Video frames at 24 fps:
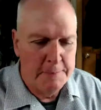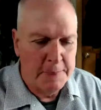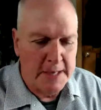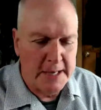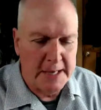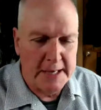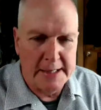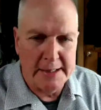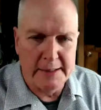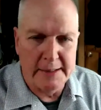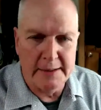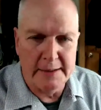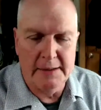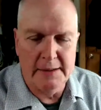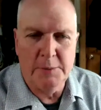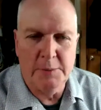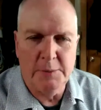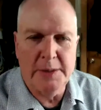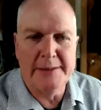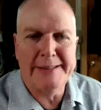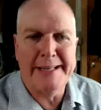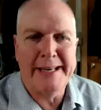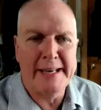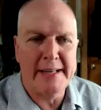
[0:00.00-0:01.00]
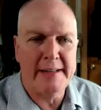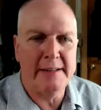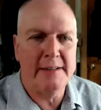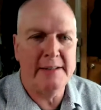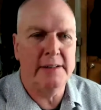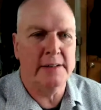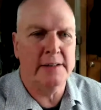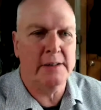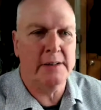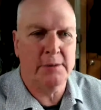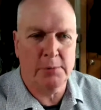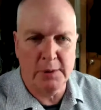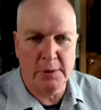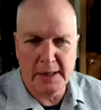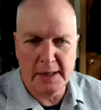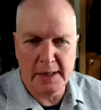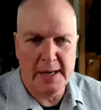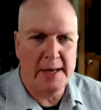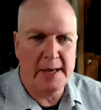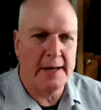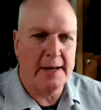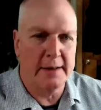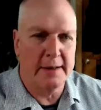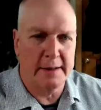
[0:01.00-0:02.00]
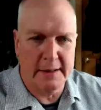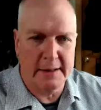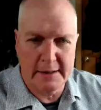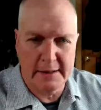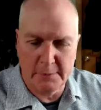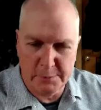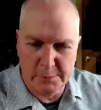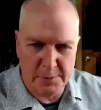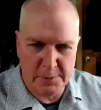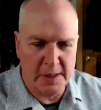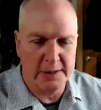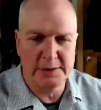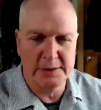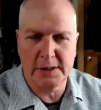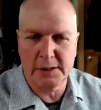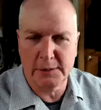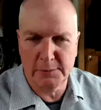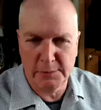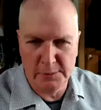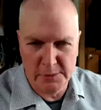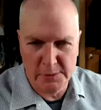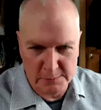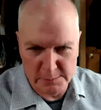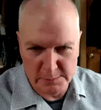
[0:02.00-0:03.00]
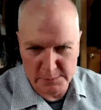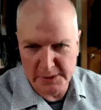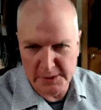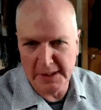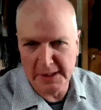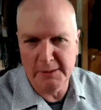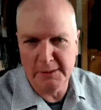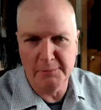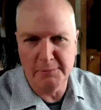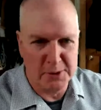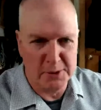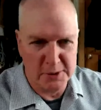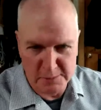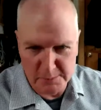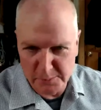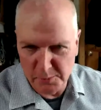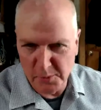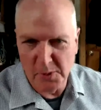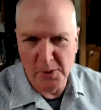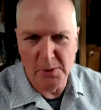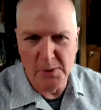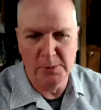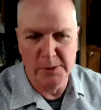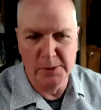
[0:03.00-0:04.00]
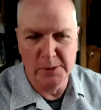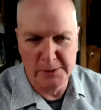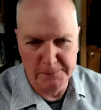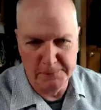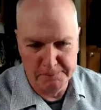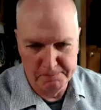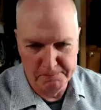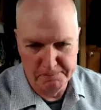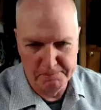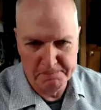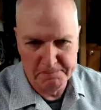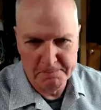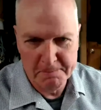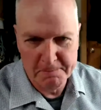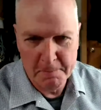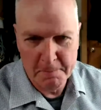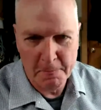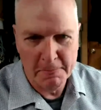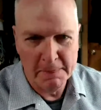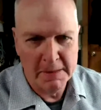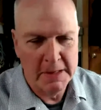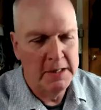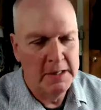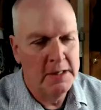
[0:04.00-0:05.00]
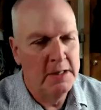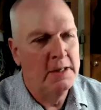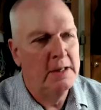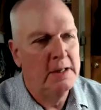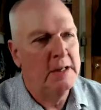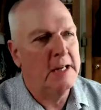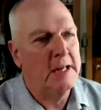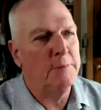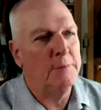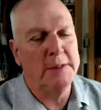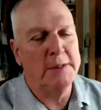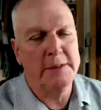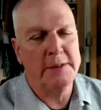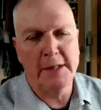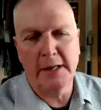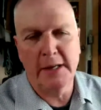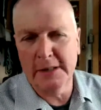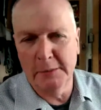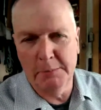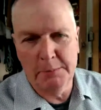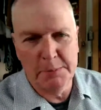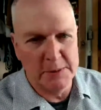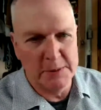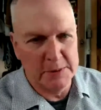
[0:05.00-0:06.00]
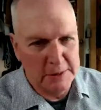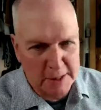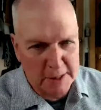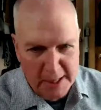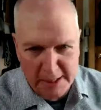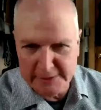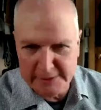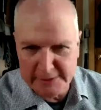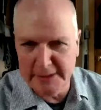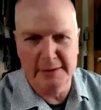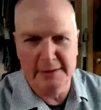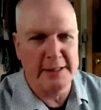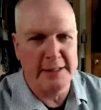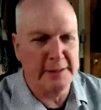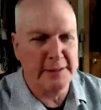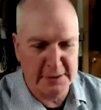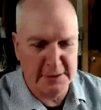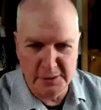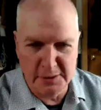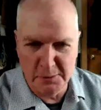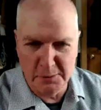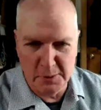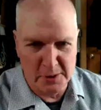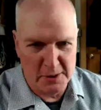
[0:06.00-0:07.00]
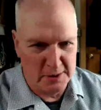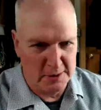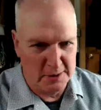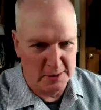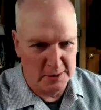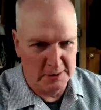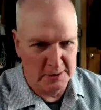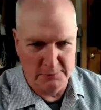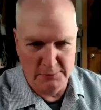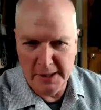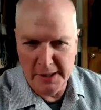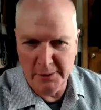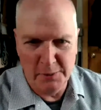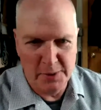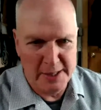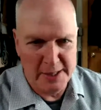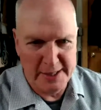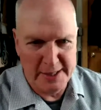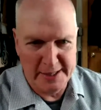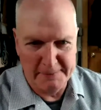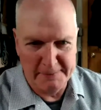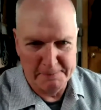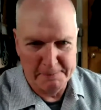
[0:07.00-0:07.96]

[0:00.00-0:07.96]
And we tend to create a kind of project room, team room, war room. And we tend to put lots of things on the wall right away.